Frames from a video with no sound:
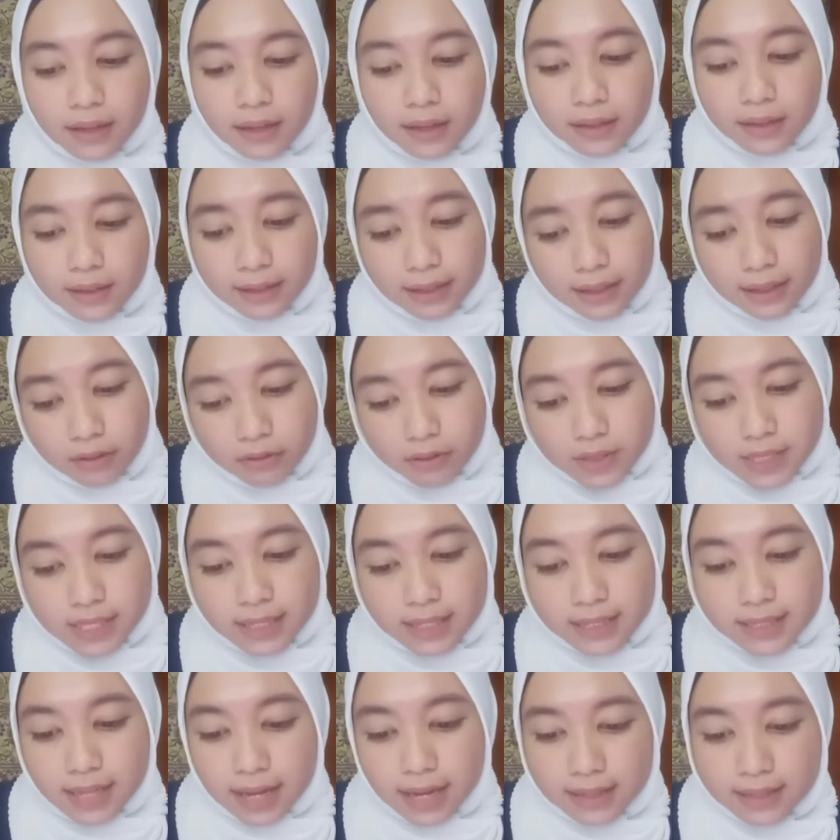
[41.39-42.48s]
linguistic
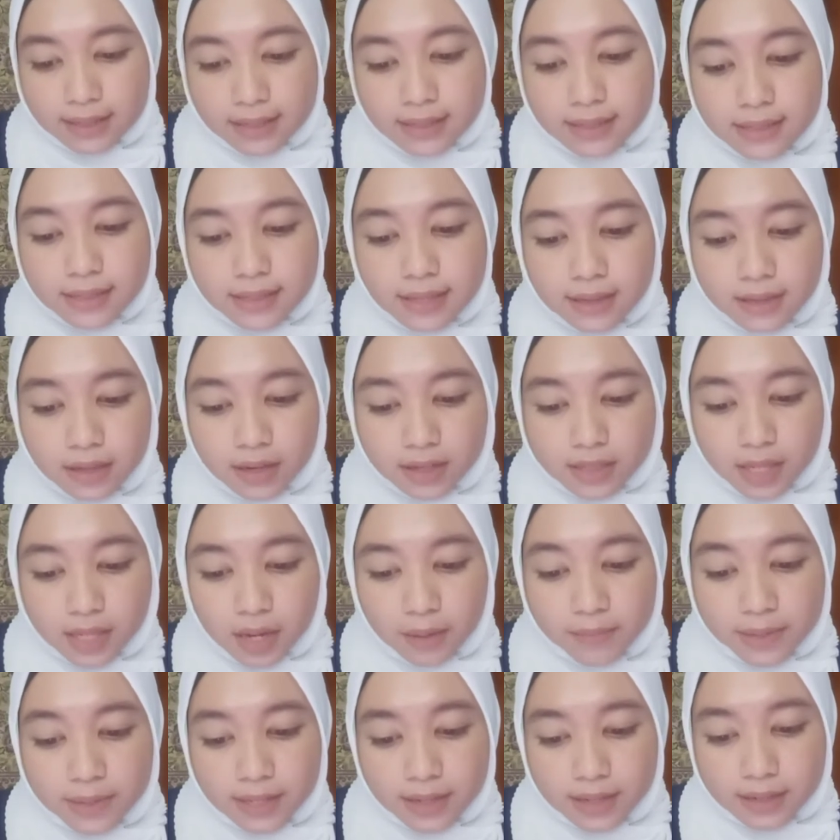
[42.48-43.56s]
studies that
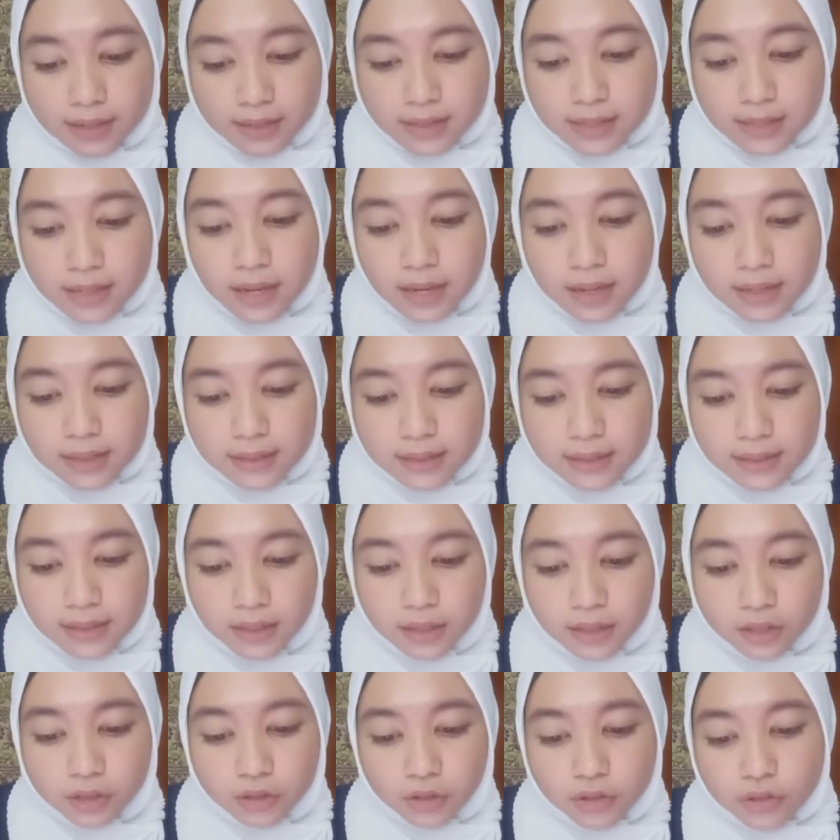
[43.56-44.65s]
examines the
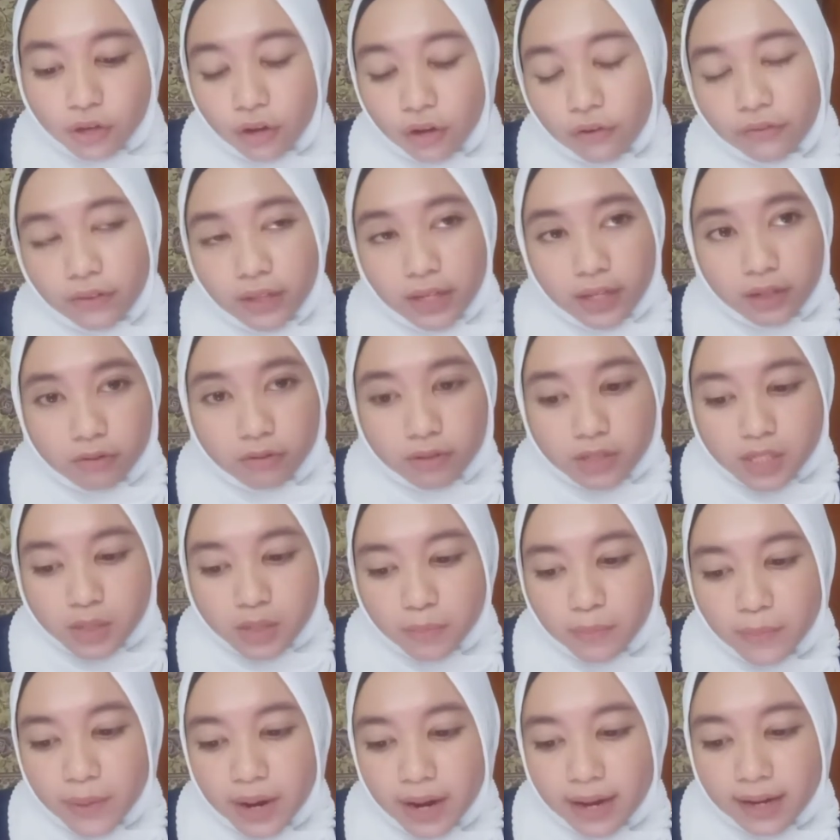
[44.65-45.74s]
use of language
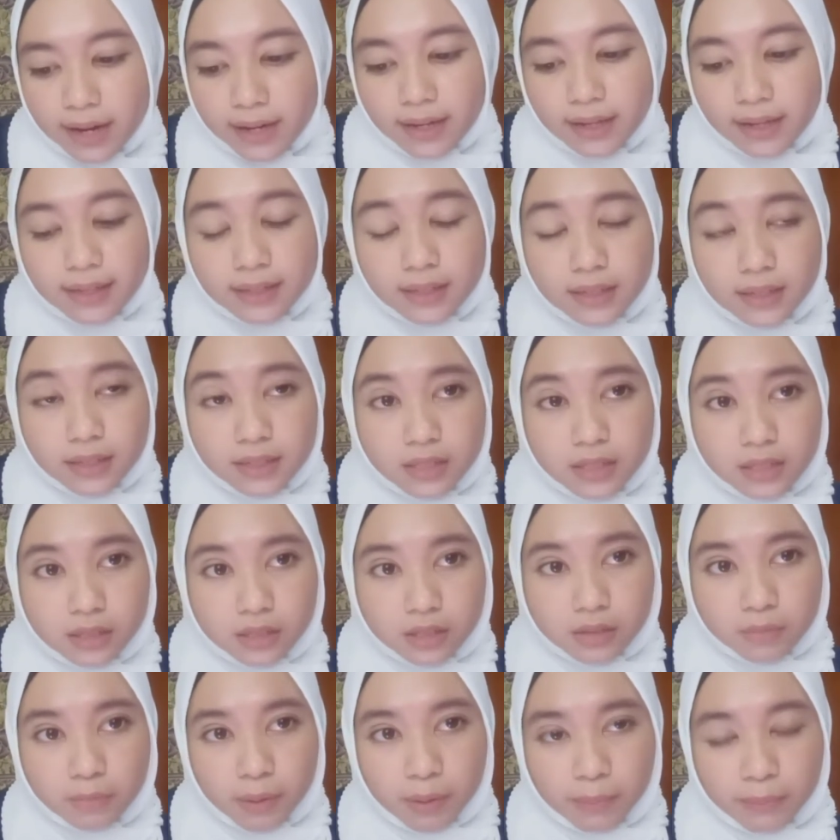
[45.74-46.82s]
by indigenous
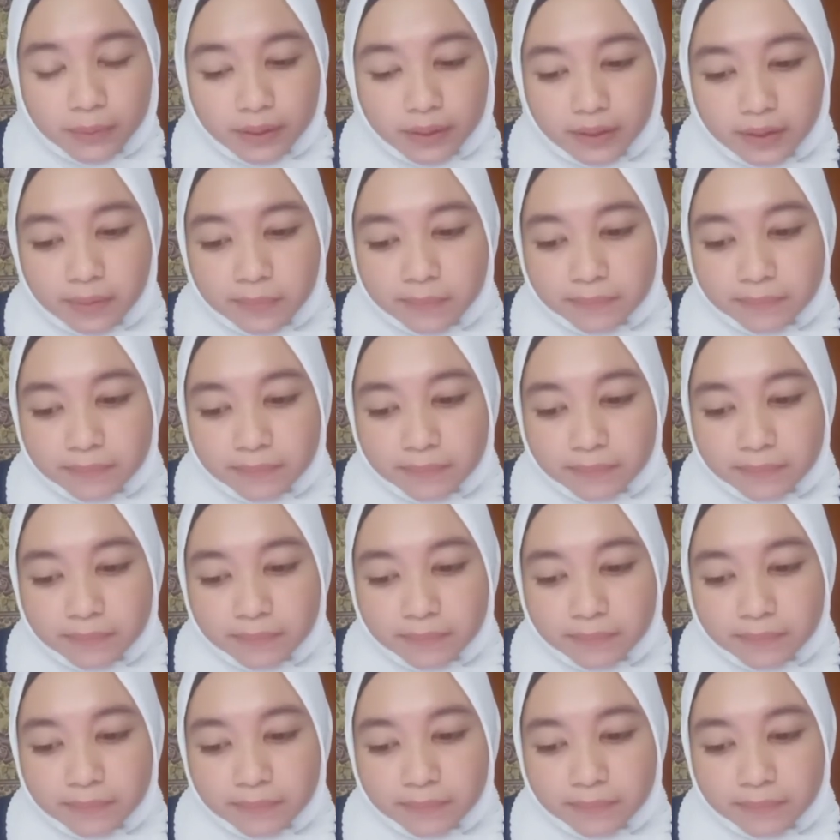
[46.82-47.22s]
people.